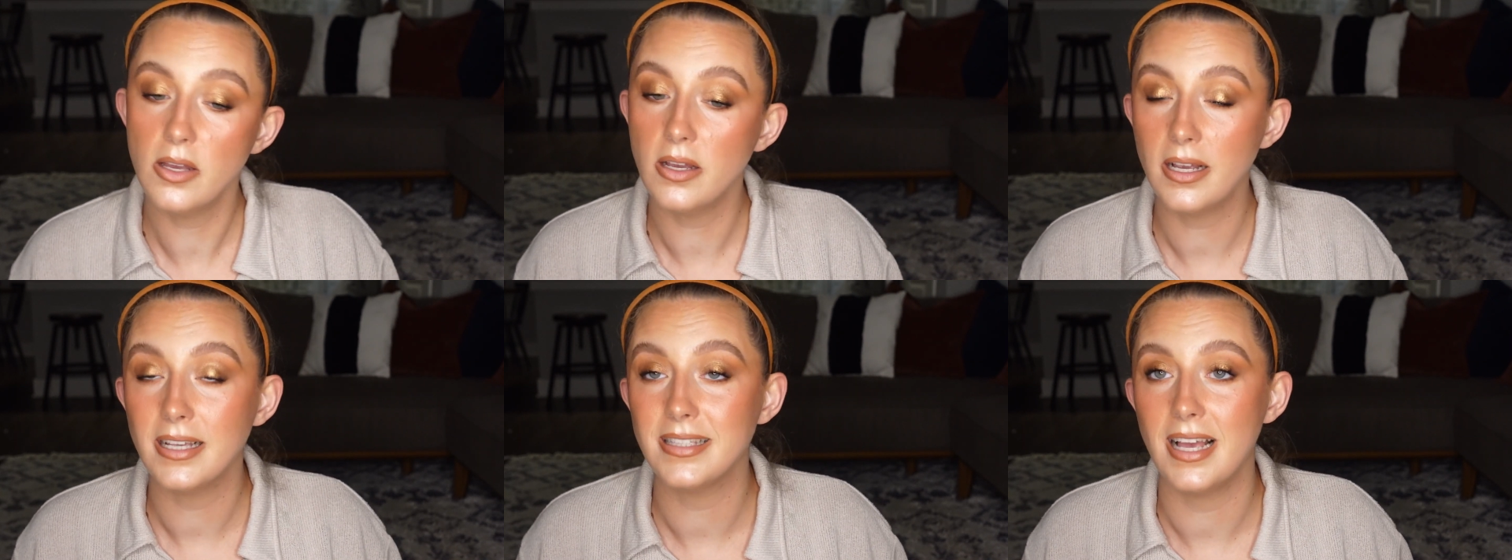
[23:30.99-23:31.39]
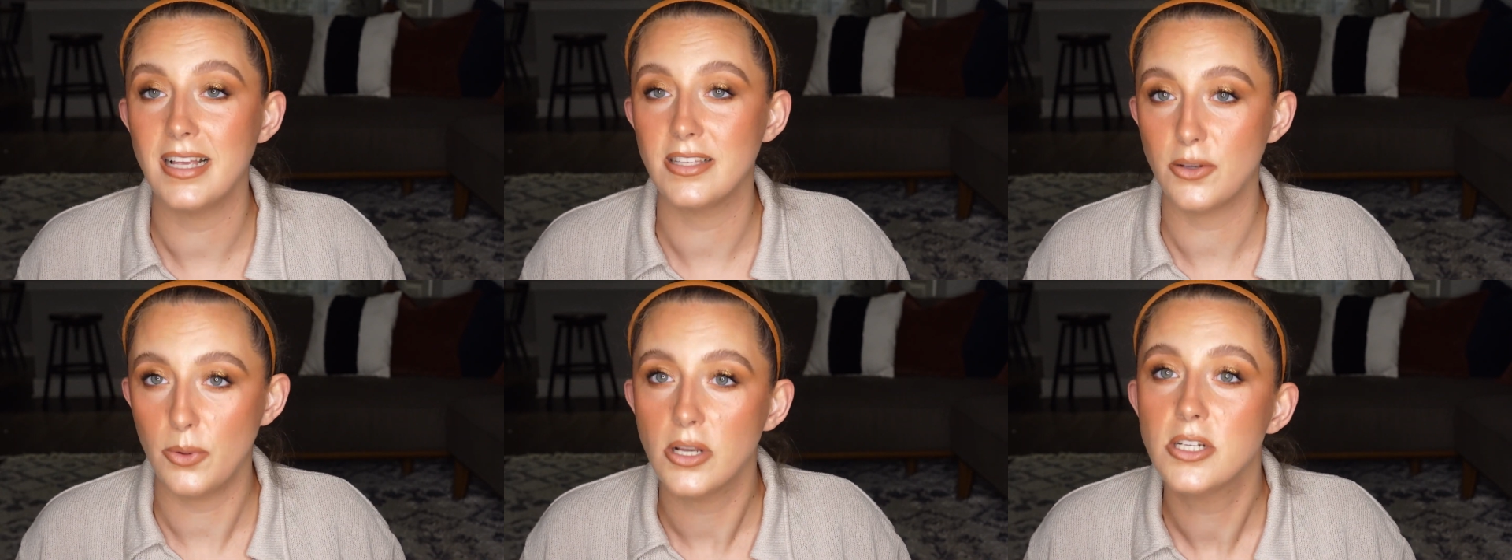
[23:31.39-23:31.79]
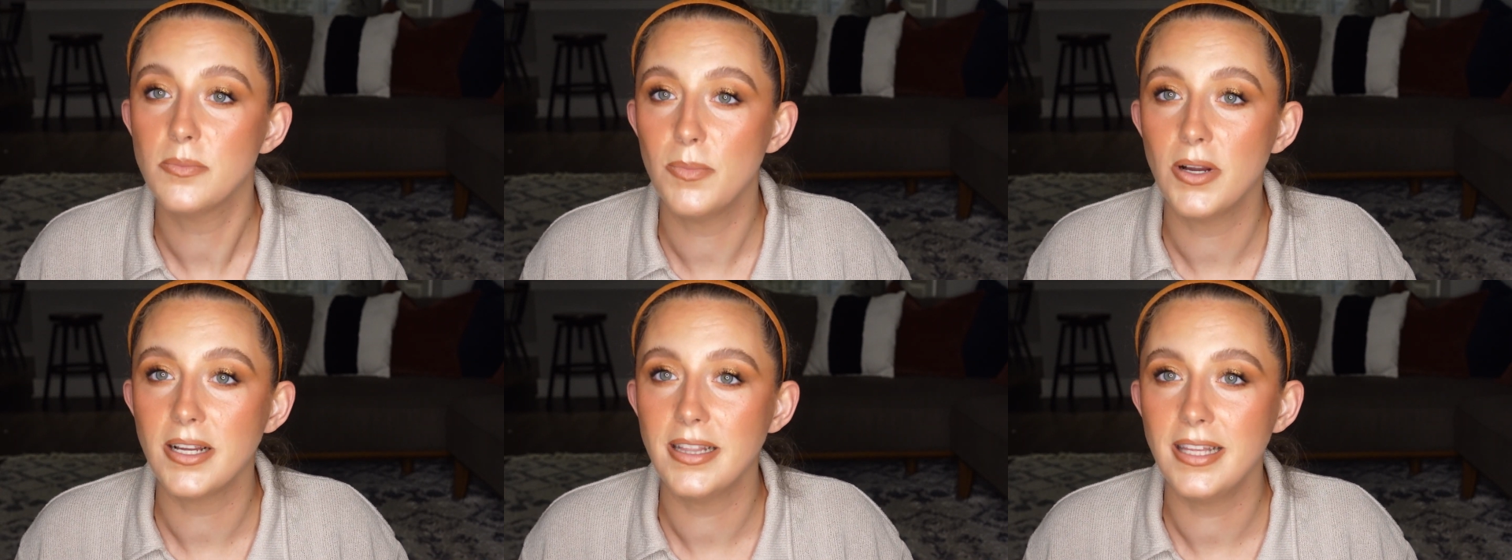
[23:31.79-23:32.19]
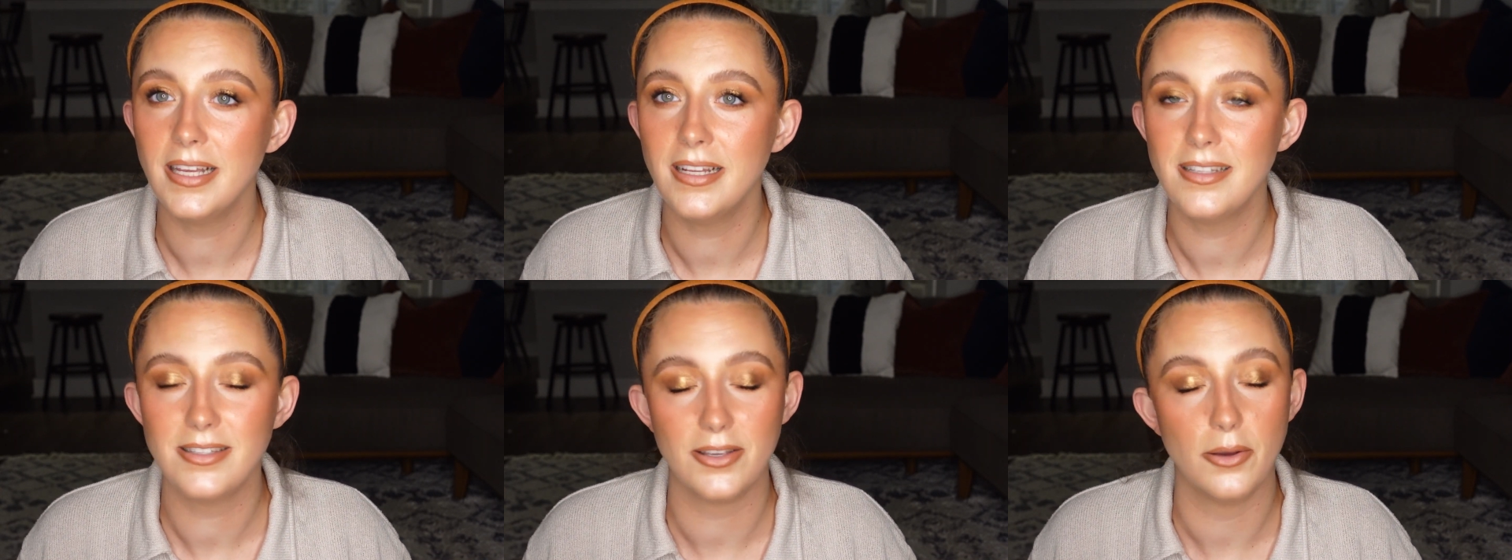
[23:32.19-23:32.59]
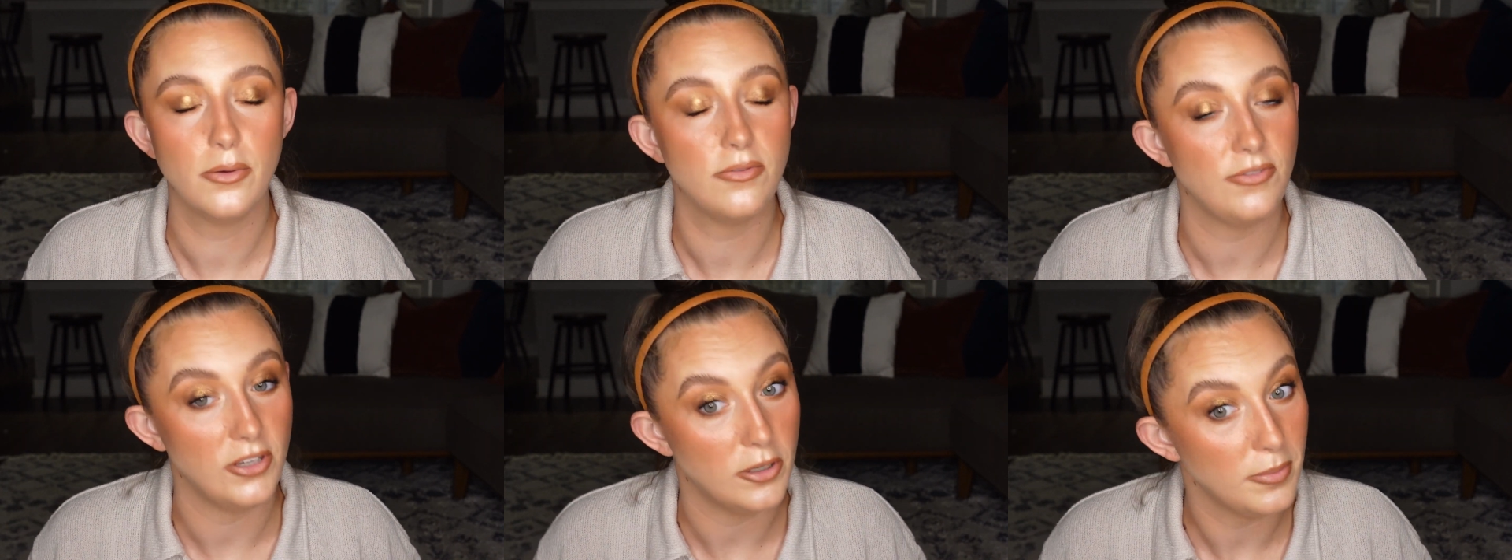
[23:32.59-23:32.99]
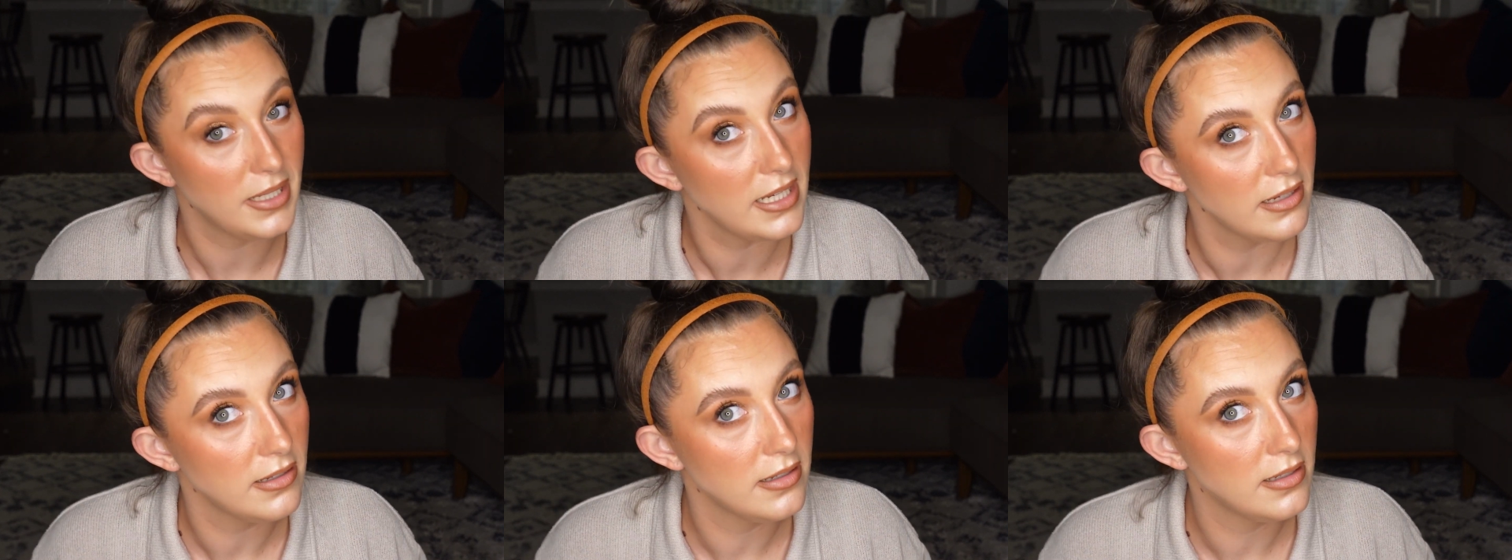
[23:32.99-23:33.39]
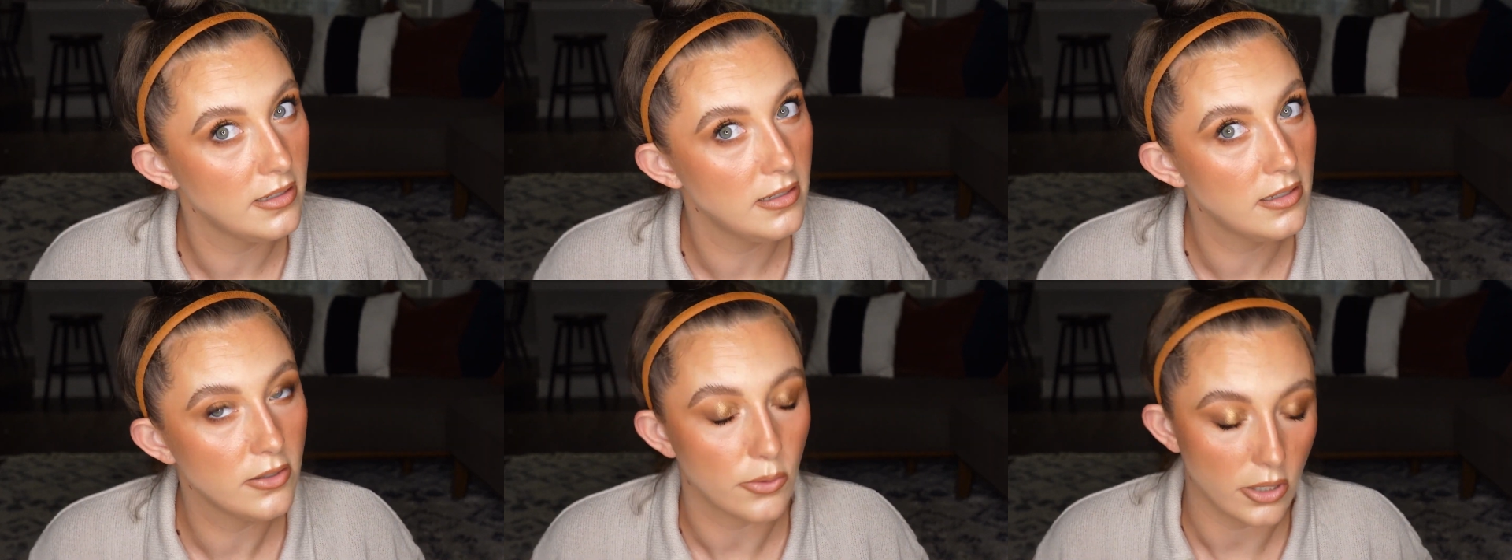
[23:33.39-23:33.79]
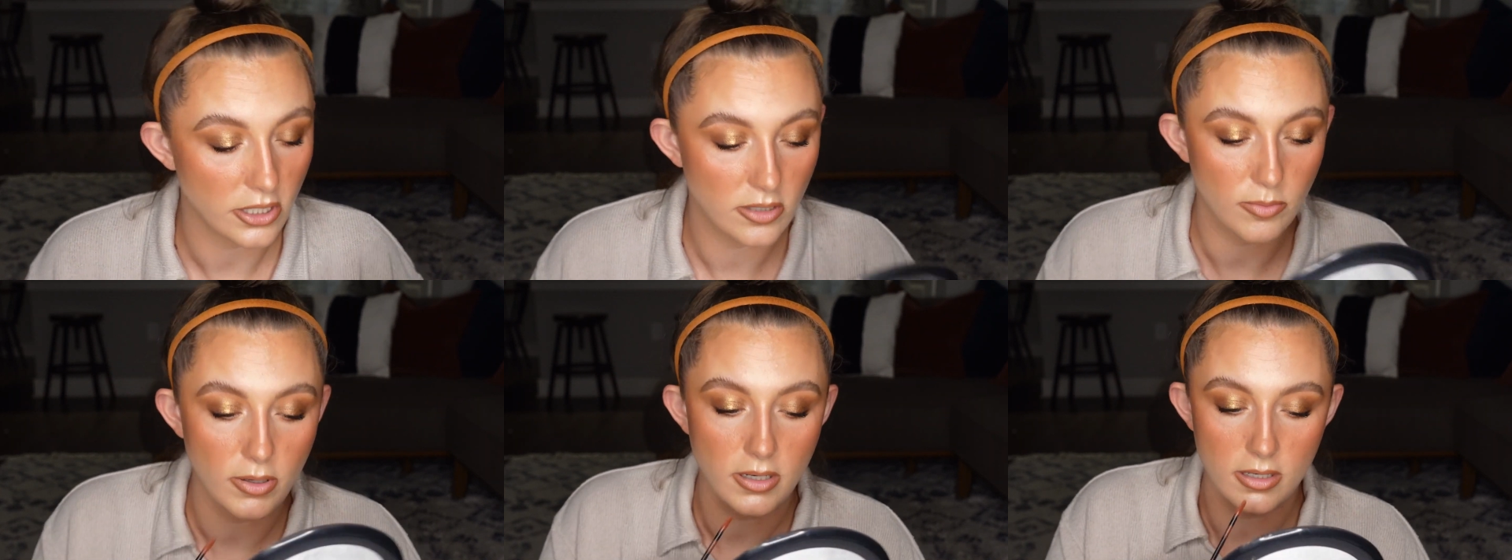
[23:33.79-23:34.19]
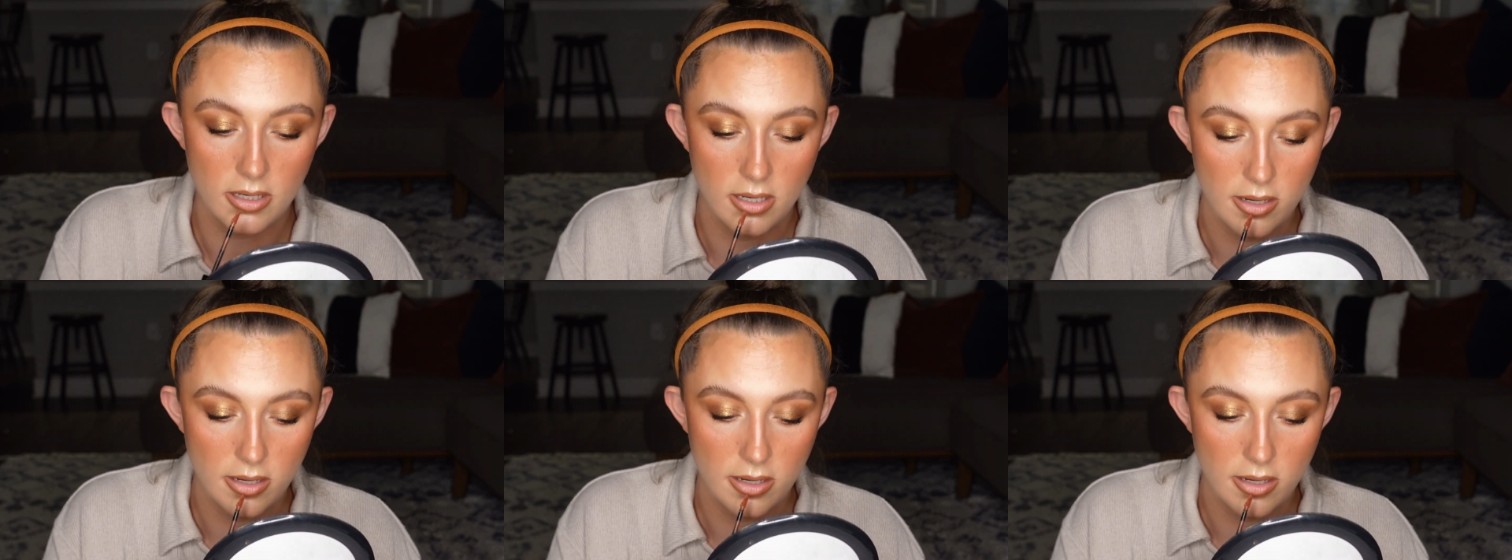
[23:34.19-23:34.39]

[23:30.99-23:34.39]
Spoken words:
because it has a question mark at the end, so Feel Me, question mark.